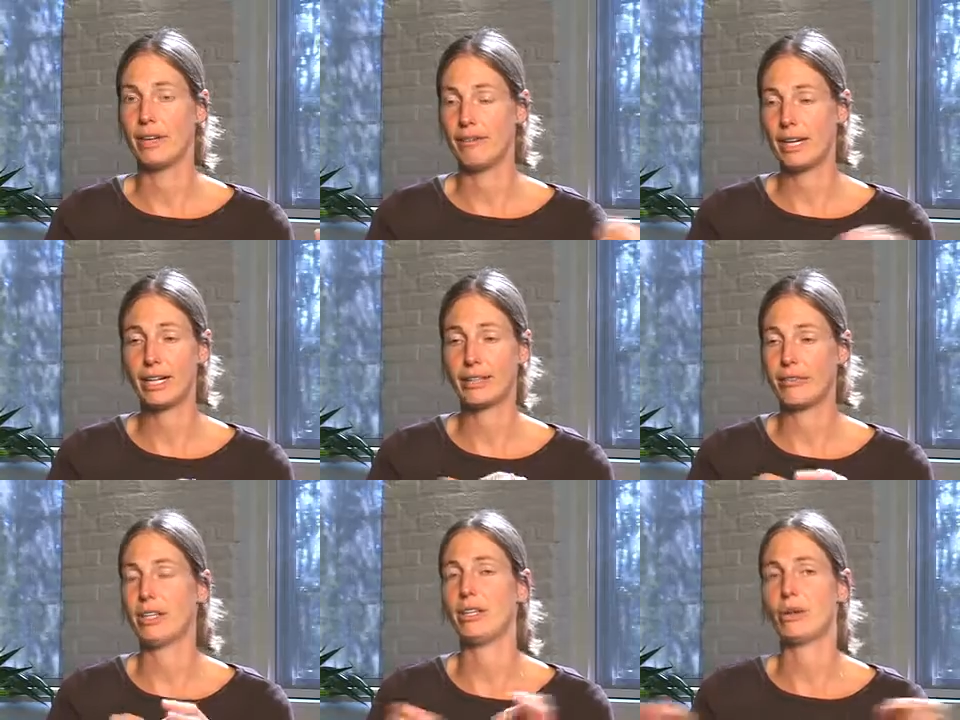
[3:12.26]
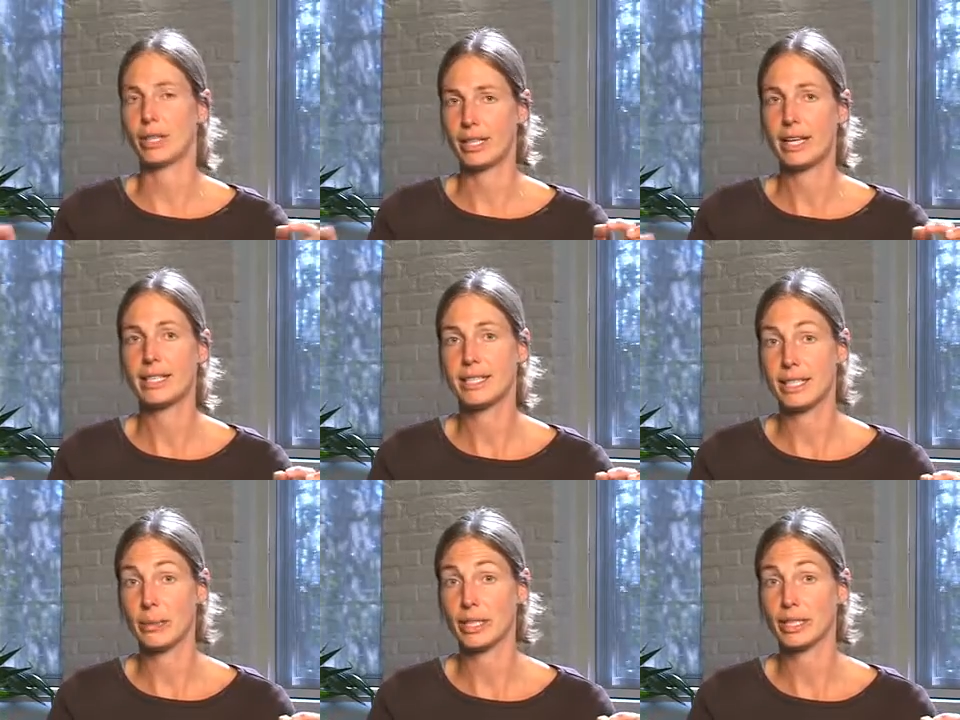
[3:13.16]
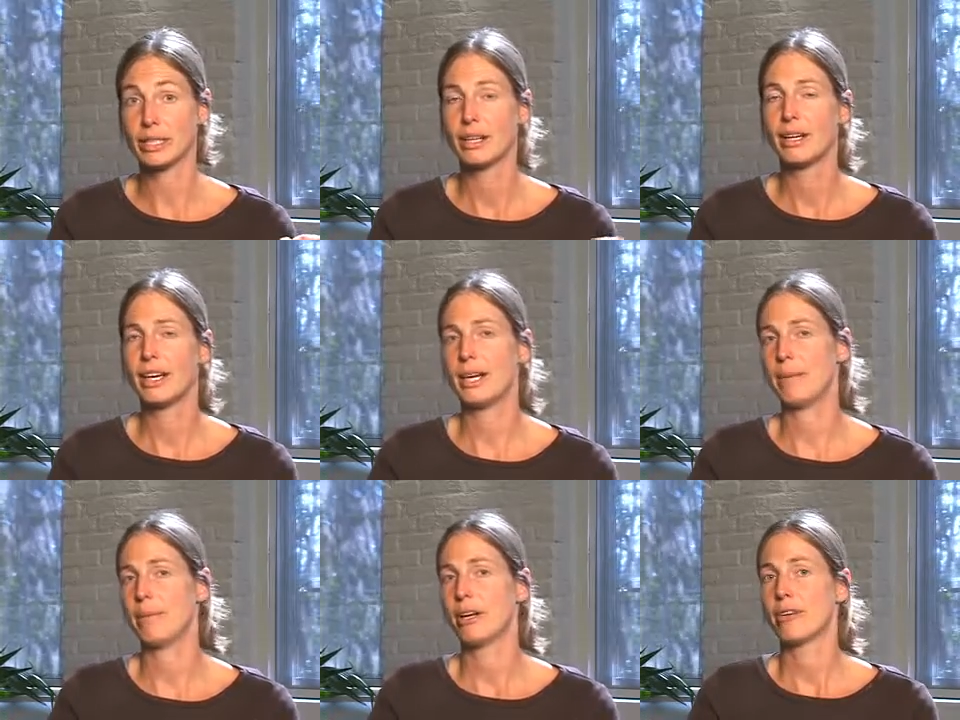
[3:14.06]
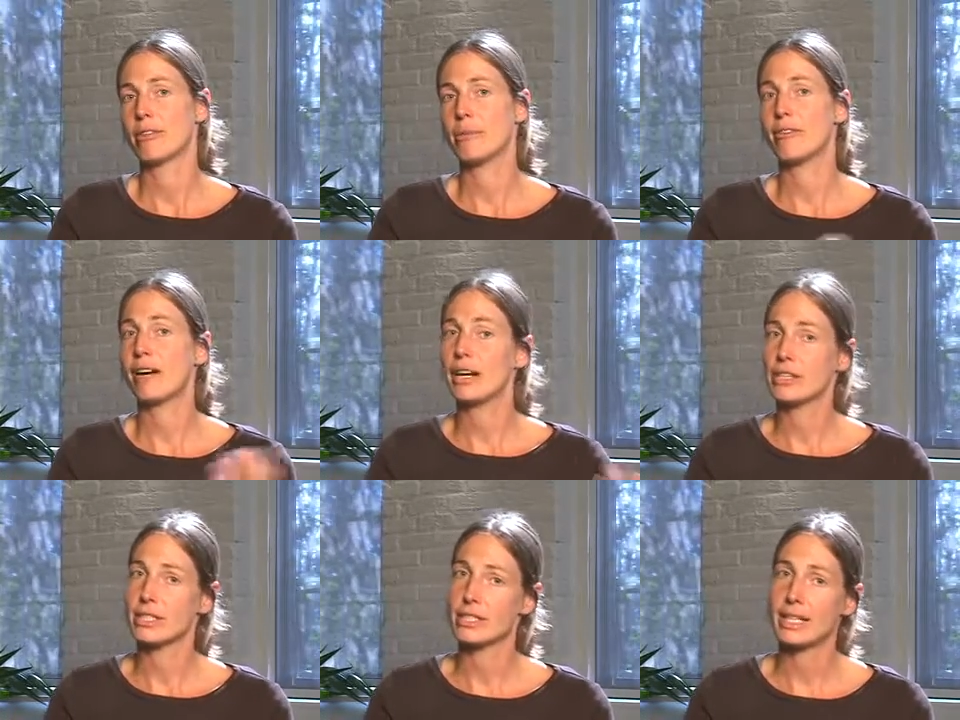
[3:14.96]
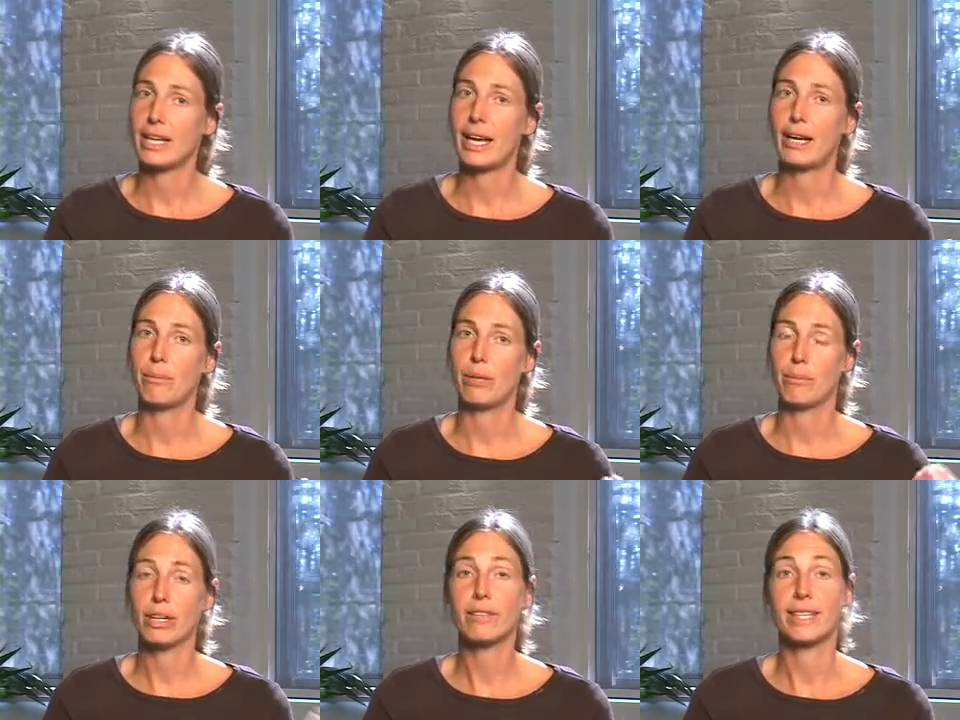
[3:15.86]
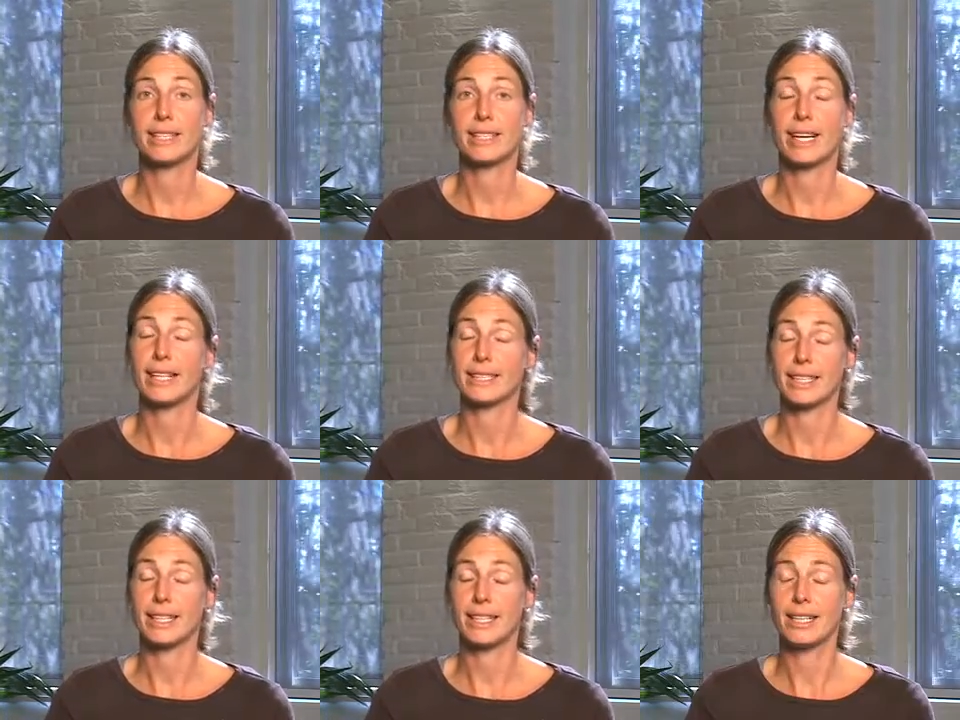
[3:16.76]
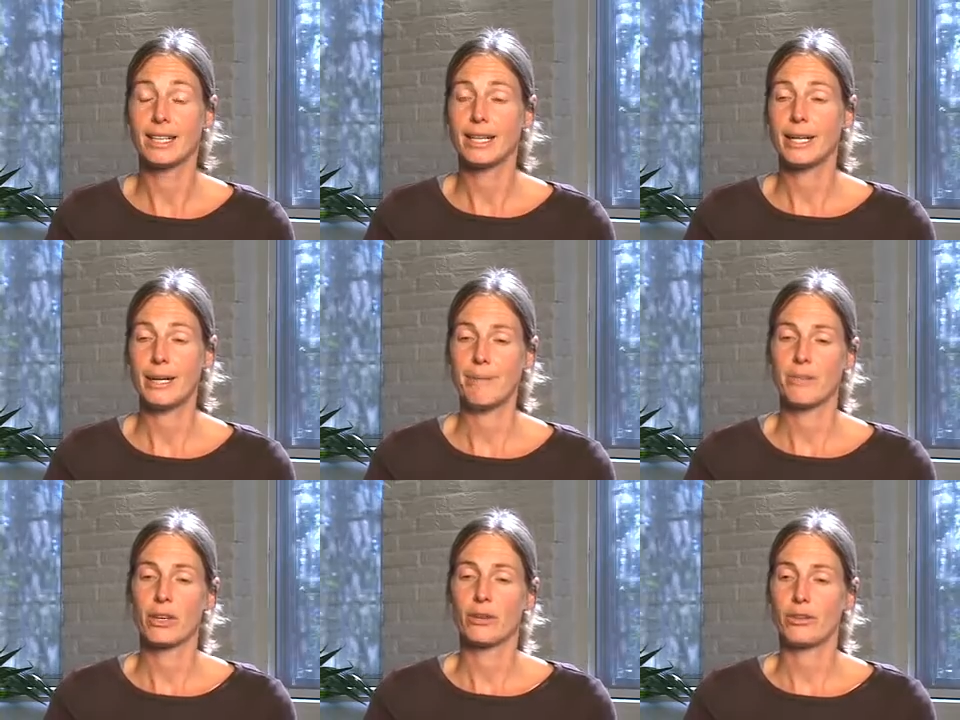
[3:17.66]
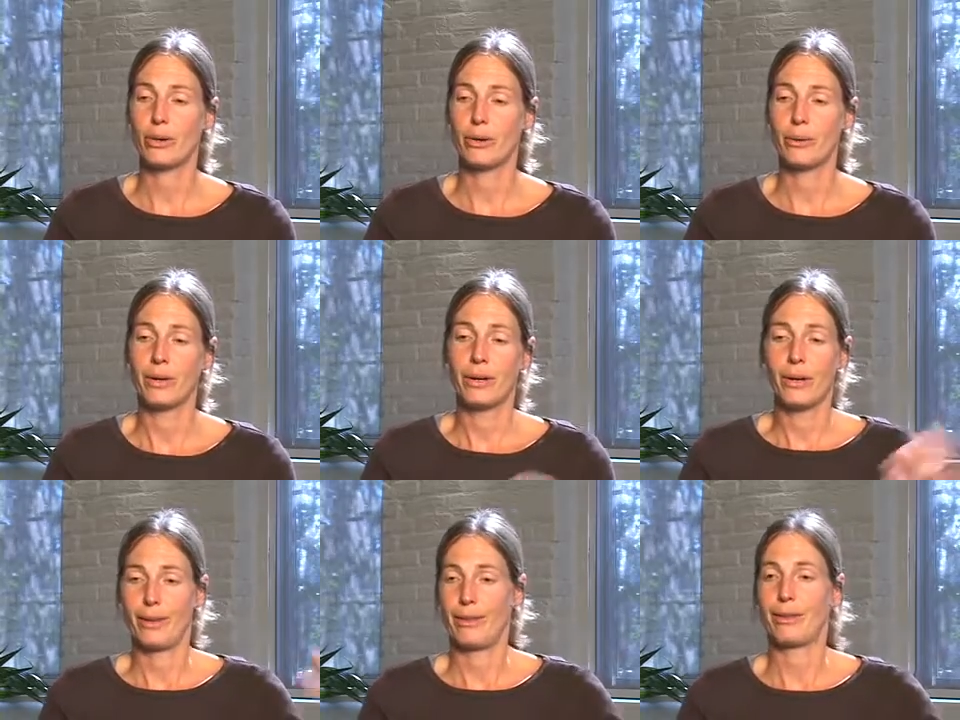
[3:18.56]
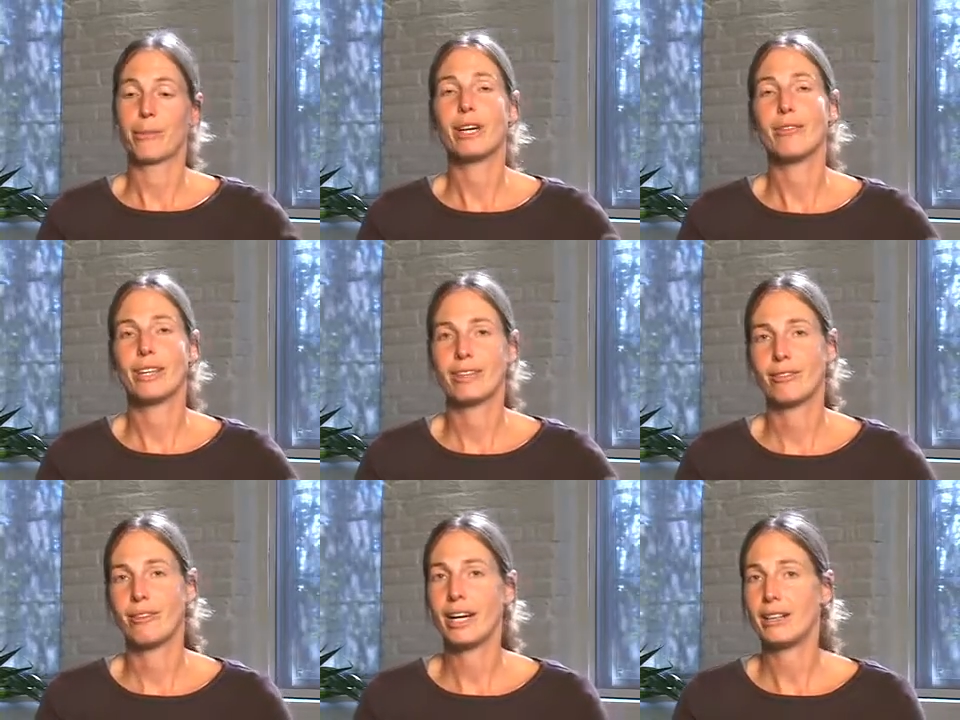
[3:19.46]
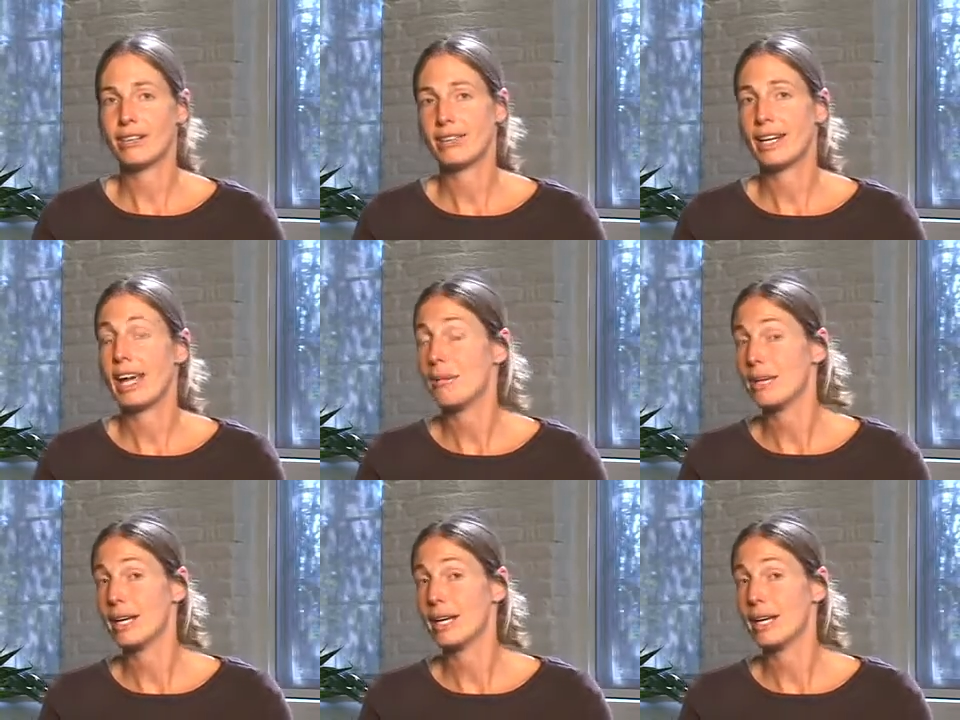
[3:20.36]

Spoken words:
very different in nucleotide sequence from the viruses that had been previously isolated. So the previous viruses that had been